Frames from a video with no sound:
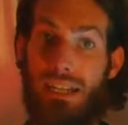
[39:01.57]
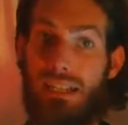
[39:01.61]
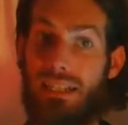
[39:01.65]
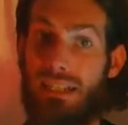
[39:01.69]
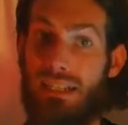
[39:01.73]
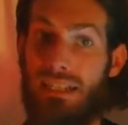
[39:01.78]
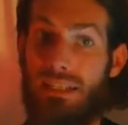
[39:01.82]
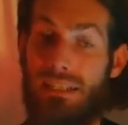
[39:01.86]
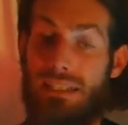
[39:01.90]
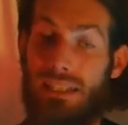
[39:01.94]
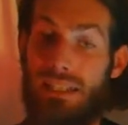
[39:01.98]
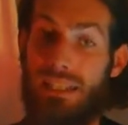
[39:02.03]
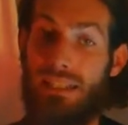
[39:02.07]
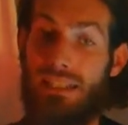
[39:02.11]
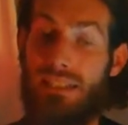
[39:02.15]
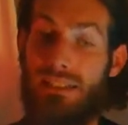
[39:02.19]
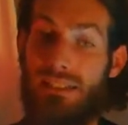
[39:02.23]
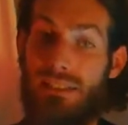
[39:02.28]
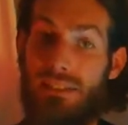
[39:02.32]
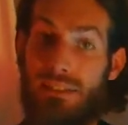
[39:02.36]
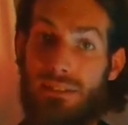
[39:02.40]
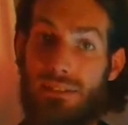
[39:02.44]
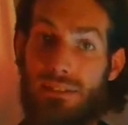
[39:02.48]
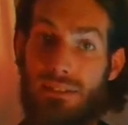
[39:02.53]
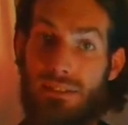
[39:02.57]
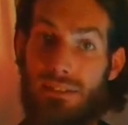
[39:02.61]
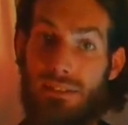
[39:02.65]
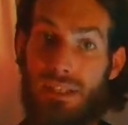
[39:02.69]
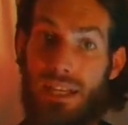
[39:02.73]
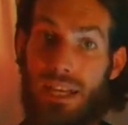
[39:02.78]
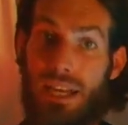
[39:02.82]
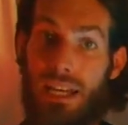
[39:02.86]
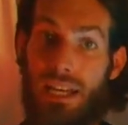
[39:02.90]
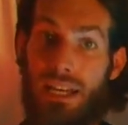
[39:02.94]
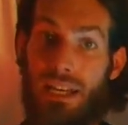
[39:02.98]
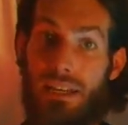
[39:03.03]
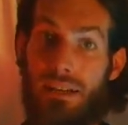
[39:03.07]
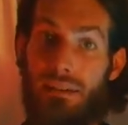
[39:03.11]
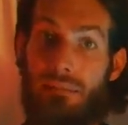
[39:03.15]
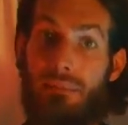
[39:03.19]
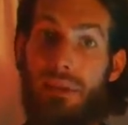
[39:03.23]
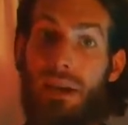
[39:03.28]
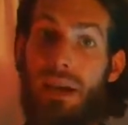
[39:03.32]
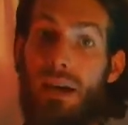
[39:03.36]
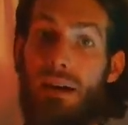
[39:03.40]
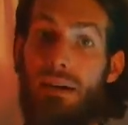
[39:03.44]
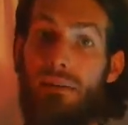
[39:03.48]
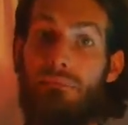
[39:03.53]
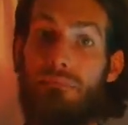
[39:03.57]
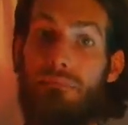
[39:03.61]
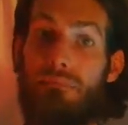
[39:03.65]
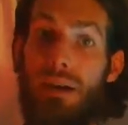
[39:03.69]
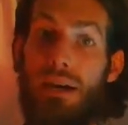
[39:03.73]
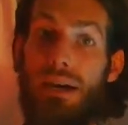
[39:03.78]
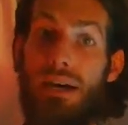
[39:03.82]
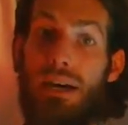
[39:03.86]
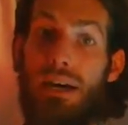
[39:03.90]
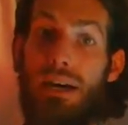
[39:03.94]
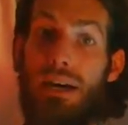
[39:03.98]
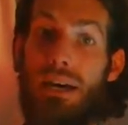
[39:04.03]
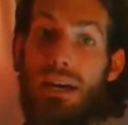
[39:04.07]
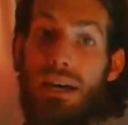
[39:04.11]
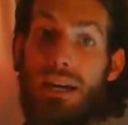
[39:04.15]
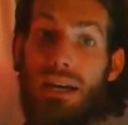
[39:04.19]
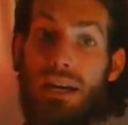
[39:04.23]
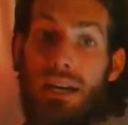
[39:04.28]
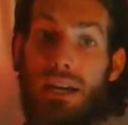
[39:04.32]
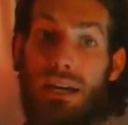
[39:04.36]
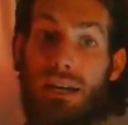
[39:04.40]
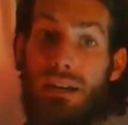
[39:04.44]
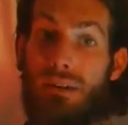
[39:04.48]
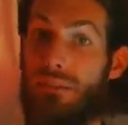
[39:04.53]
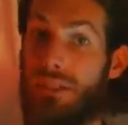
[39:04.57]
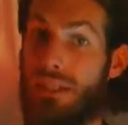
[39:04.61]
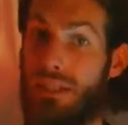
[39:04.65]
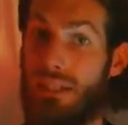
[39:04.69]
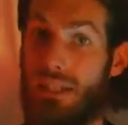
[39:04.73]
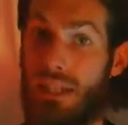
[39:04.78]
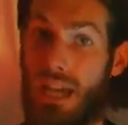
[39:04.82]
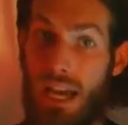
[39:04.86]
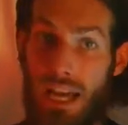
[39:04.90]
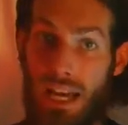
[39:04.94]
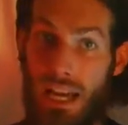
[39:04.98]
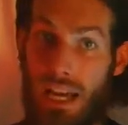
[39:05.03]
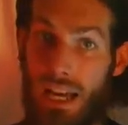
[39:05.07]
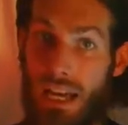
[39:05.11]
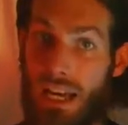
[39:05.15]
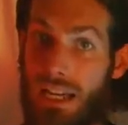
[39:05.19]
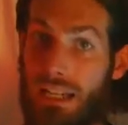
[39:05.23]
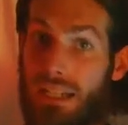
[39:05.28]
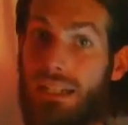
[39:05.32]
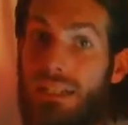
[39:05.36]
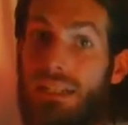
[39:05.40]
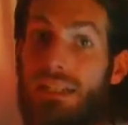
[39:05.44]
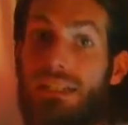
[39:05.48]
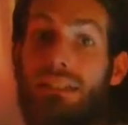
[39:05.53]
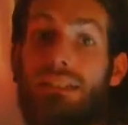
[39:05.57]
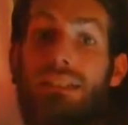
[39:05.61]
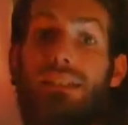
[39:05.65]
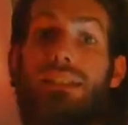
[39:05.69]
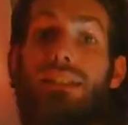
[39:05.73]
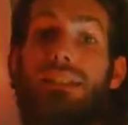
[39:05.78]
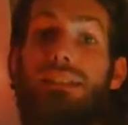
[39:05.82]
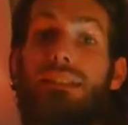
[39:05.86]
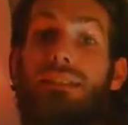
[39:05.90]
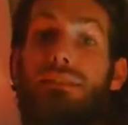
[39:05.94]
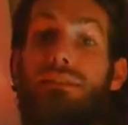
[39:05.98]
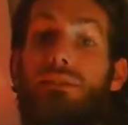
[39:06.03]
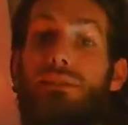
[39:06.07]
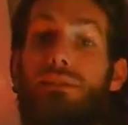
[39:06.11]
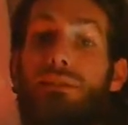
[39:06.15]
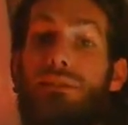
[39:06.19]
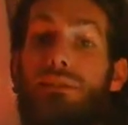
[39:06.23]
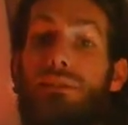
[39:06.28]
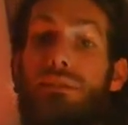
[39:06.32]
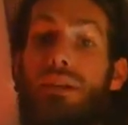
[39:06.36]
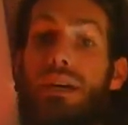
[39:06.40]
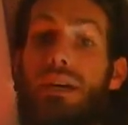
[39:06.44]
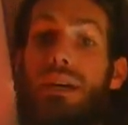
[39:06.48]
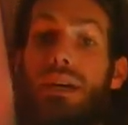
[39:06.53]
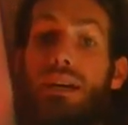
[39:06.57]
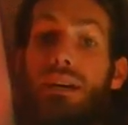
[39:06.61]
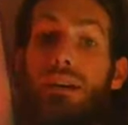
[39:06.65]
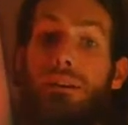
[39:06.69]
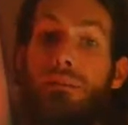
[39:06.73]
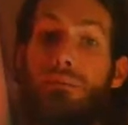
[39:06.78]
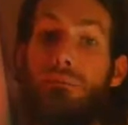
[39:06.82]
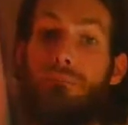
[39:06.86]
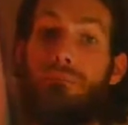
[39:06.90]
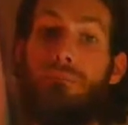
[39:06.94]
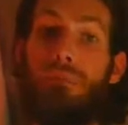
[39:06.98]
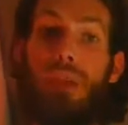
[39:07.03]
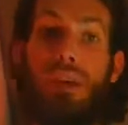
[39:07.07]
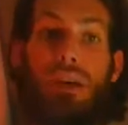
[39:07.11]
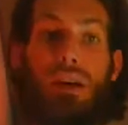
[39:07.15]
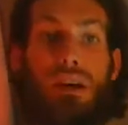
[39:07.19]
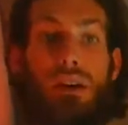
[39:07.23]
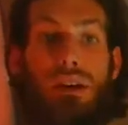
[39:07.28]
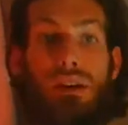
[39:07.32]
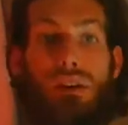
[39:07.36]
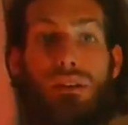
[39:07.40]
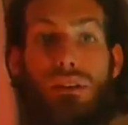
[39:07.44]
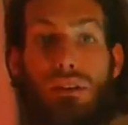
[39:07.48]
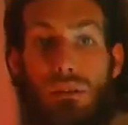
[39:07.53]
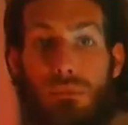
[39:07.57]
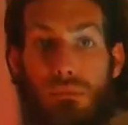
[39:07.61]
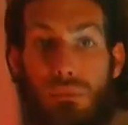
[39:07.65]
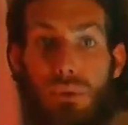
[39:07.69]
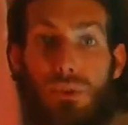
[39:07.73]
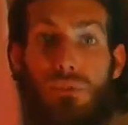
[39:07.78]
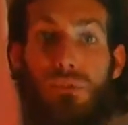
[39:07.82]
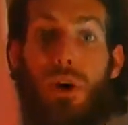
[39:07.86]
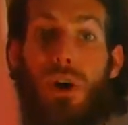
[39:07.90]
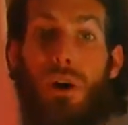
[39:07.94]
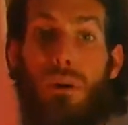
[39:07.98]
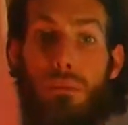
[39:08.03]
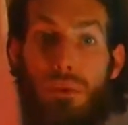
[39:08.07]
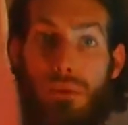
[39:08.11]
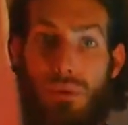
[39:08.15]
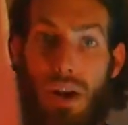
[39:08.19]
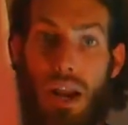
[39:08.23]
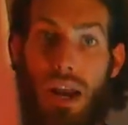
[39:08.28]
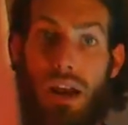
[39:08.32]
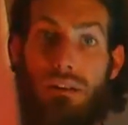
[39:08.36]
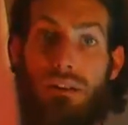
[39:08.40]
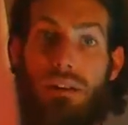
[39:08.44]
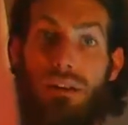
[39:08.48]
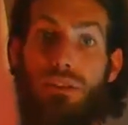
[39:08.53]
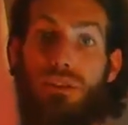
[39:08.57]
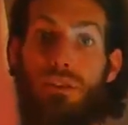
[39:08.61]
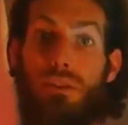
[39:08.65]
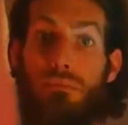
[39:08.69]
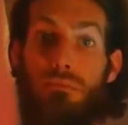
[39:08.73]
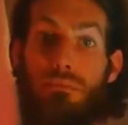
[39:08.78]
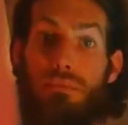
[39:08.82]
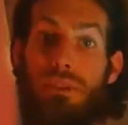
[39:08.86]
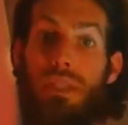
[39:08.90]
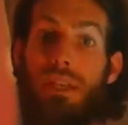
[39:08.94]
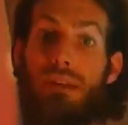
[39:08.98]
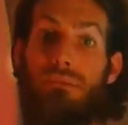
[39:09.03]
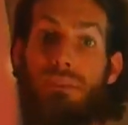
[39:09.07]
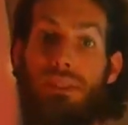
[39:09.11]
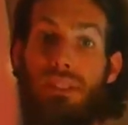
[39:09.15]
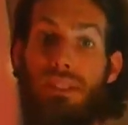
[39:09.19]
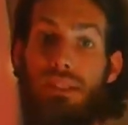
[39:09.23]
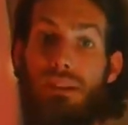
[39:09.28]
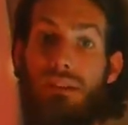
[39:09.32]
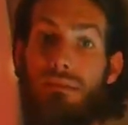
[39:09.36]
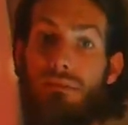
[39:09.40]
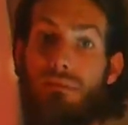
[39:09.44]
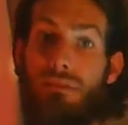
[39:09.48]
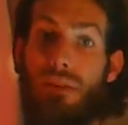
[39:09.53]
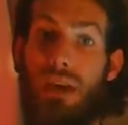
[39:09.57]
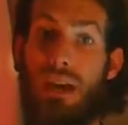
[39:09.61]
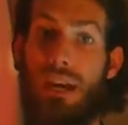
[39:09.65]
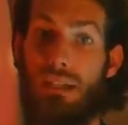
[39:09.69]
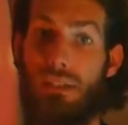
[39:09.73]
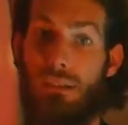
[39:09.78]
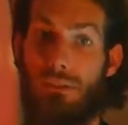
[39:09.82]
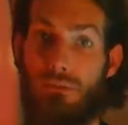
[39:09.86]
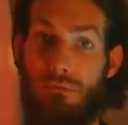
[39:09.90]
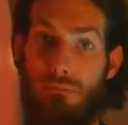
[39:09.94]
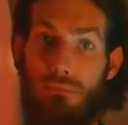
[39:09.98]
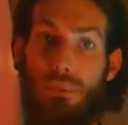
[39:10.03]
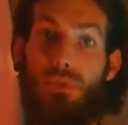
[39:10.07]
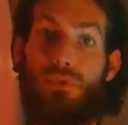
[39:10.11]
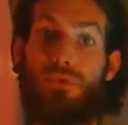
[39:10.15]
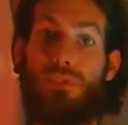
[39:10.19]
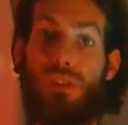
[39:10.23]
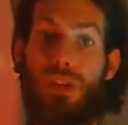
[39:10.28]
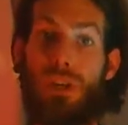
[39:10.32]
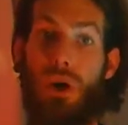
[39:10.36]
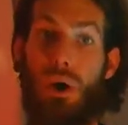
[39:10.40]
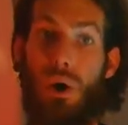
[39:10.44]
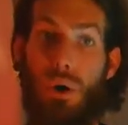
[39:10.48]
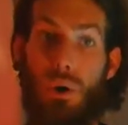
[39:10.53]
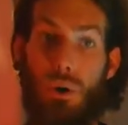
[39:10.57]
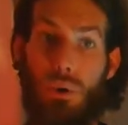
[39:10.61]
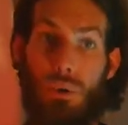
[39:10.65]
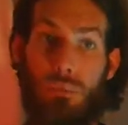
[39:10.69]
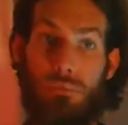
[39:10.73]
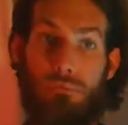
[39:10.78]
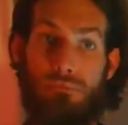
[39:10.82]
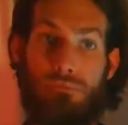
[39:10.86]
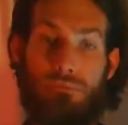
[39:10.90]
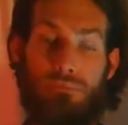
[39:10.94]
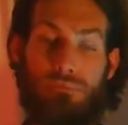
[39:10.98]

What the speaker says: a little lamb. Mary had a little lamb. You can move home around and you can play with the effect of moving home.